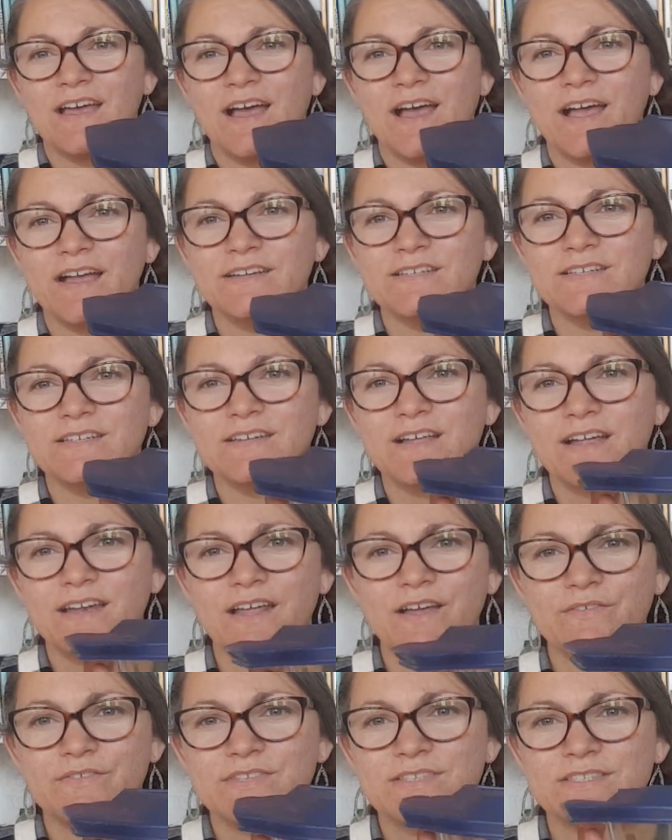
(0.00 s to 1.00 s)
I did not
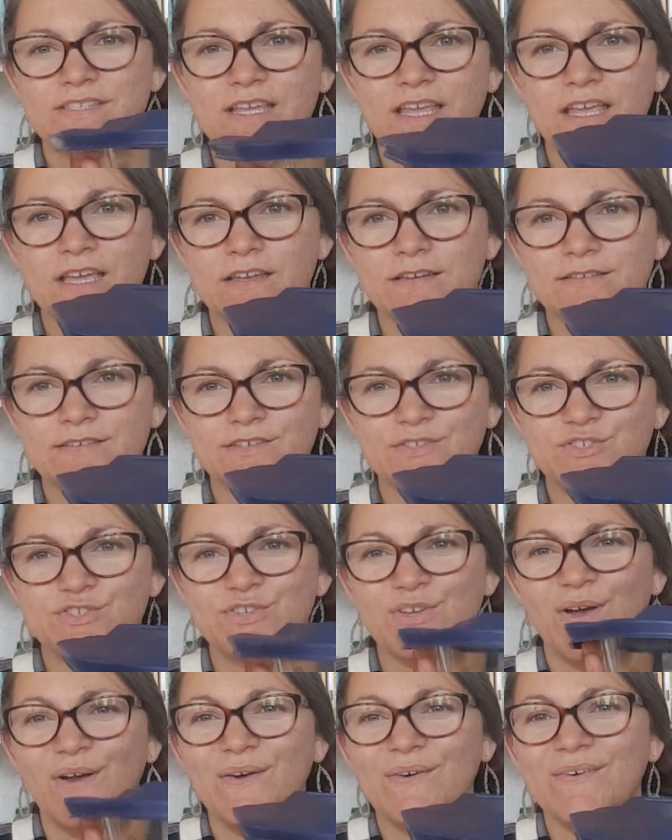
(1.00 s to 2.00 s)
have sand,
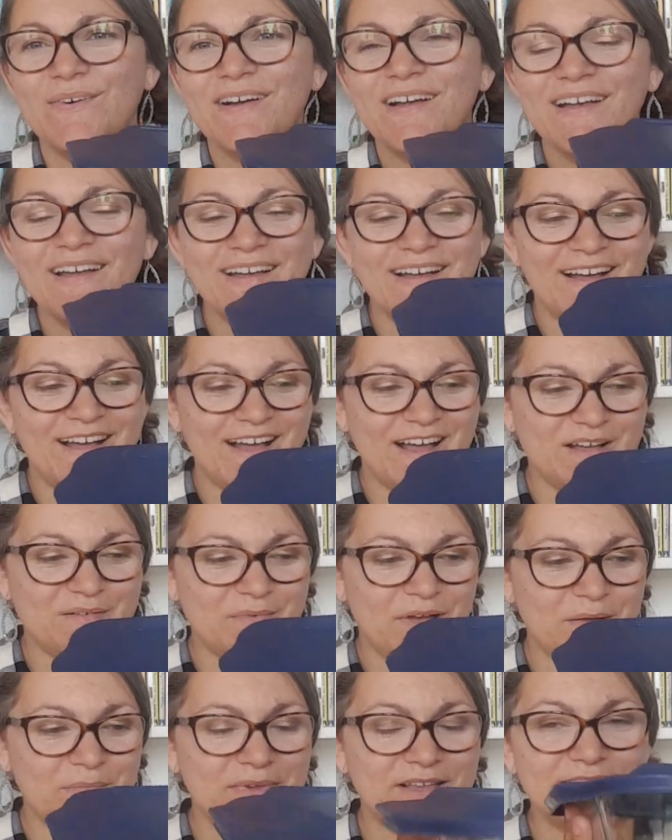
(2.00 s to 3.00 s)
so um,
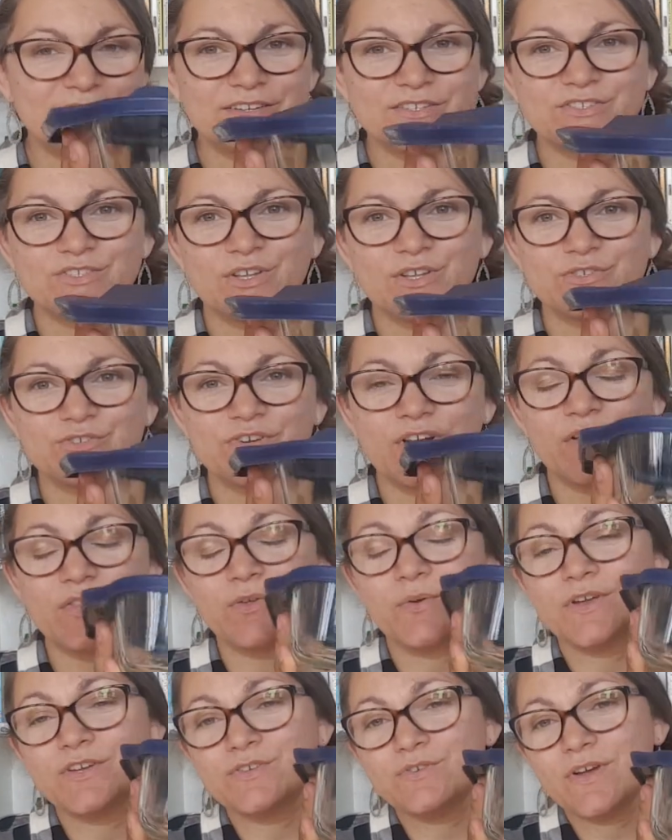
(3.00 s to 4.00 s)
I made a little salt tray.
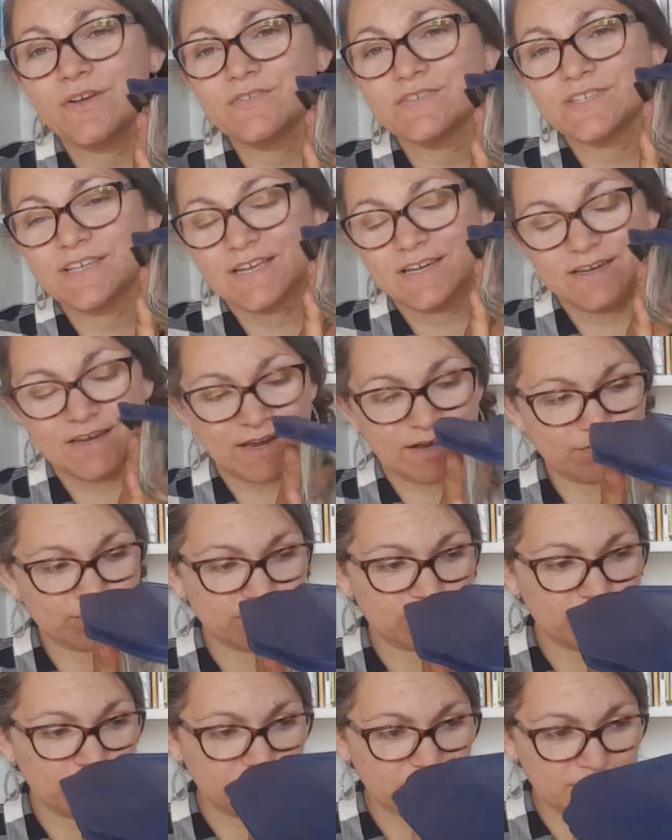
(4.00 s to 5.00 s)
Although I do have sand now,
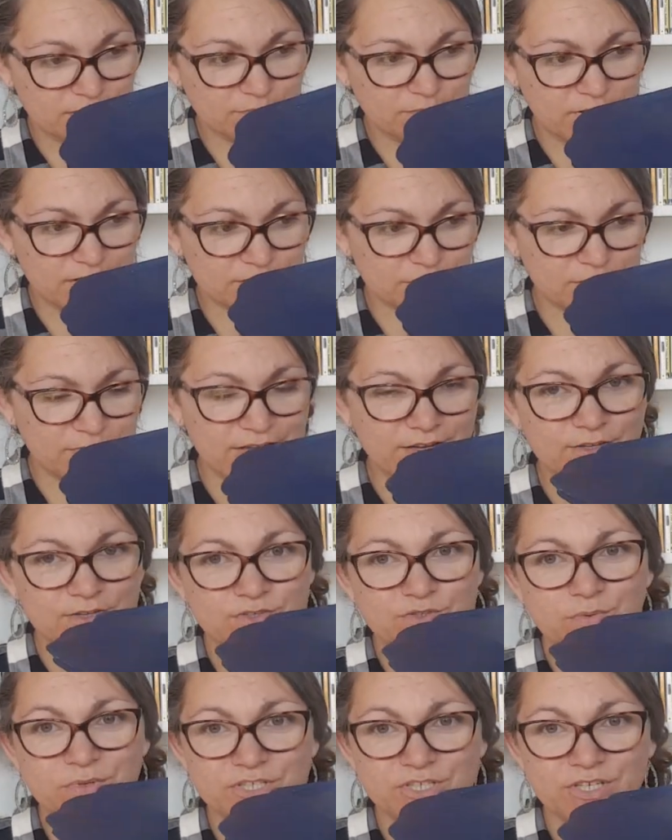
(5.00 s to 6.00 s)
so it is possible I
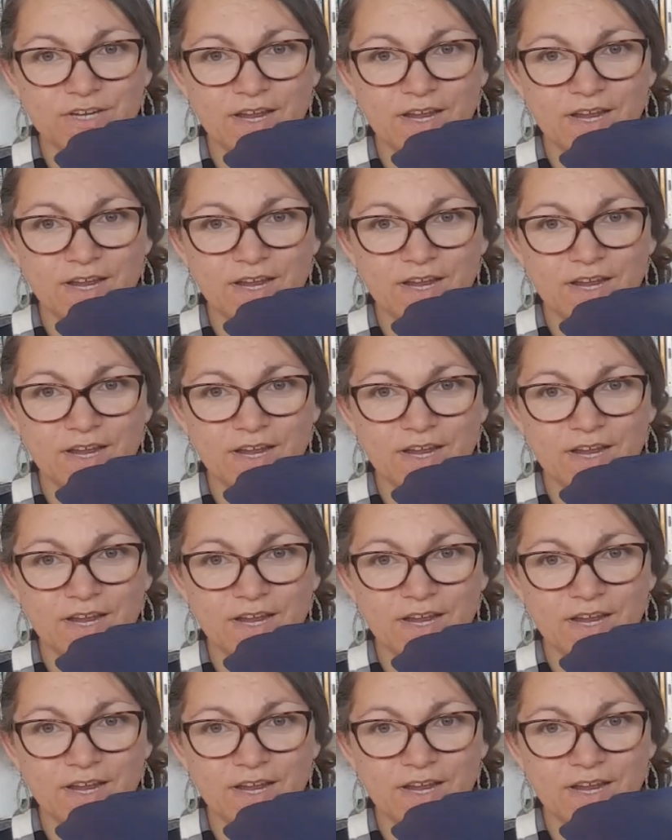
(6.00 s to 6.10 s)
could switch